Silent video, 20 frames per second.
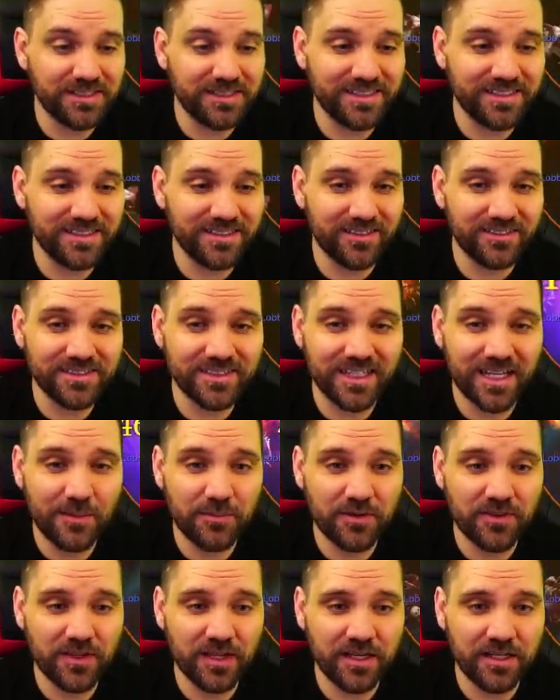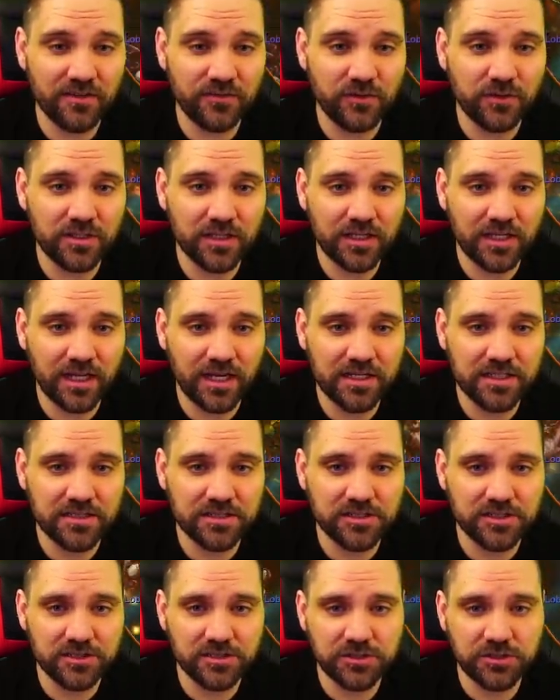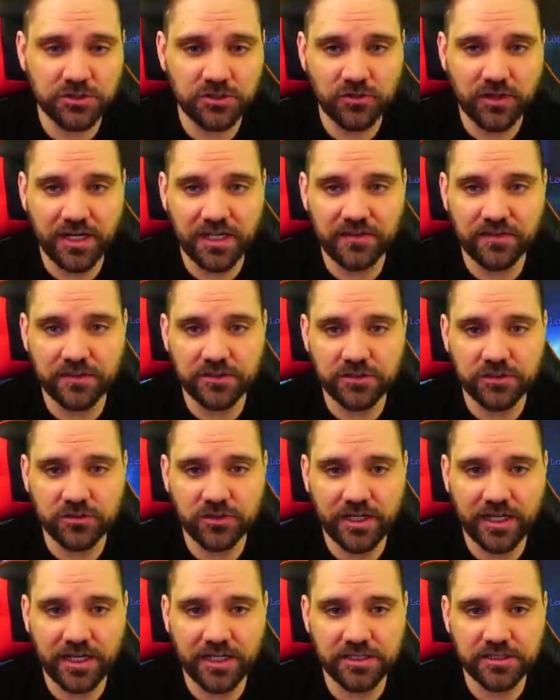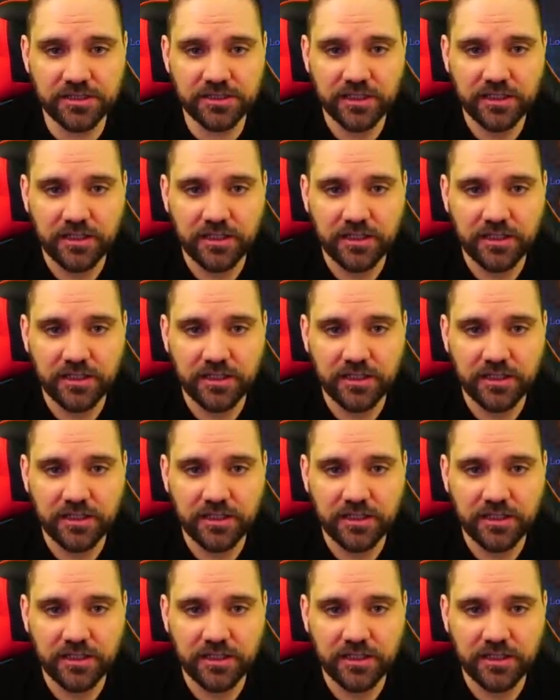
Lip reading: And then on top of that, if you can kind of just train the trash